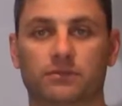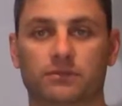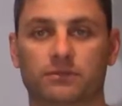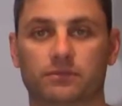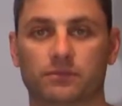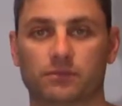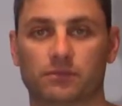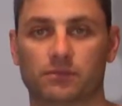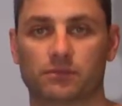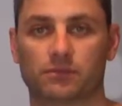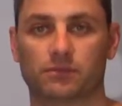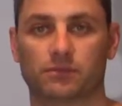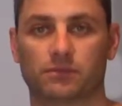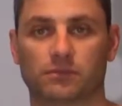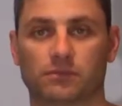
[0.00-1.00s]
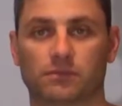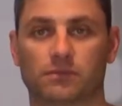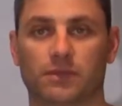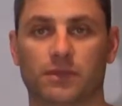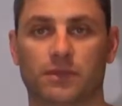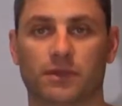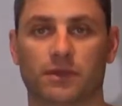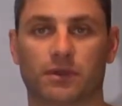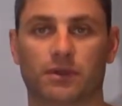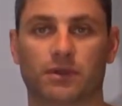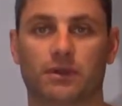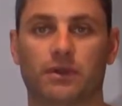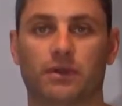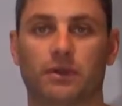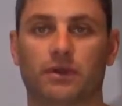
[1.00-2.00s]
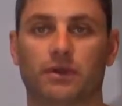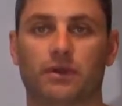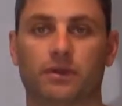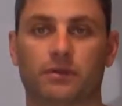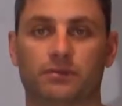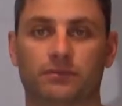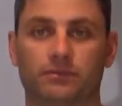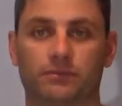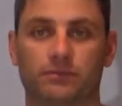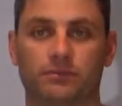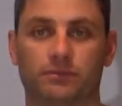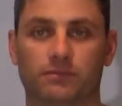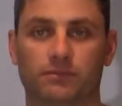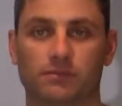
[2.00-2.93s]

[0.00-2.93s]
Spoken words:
[no speech]